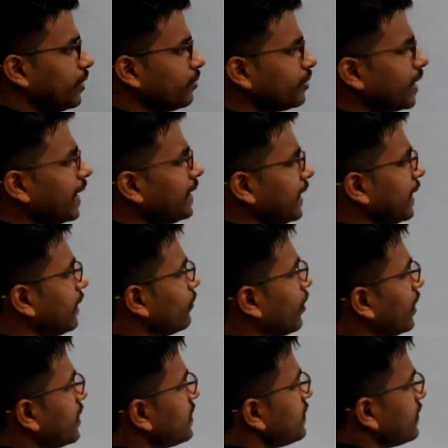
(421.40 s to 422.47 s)
know that
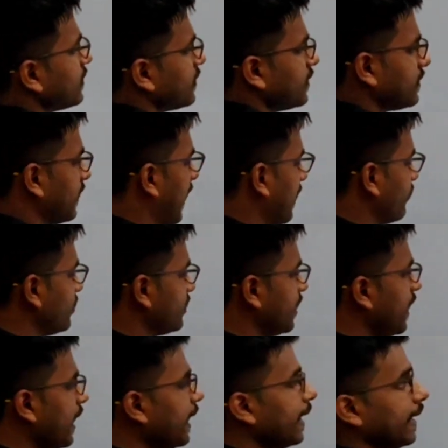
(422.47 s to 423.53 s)
L1 is this language.
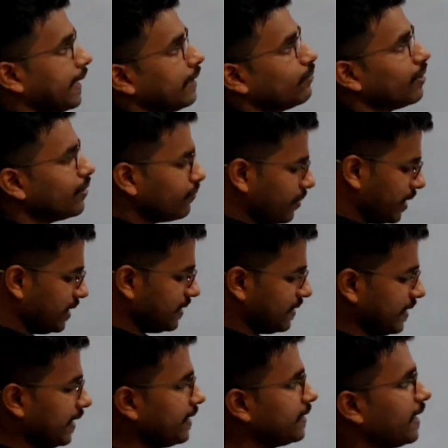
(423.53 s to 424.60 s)
L1 1 is
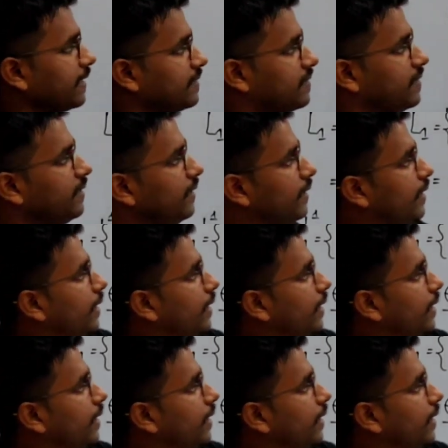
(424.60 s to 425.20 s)
saying that, see,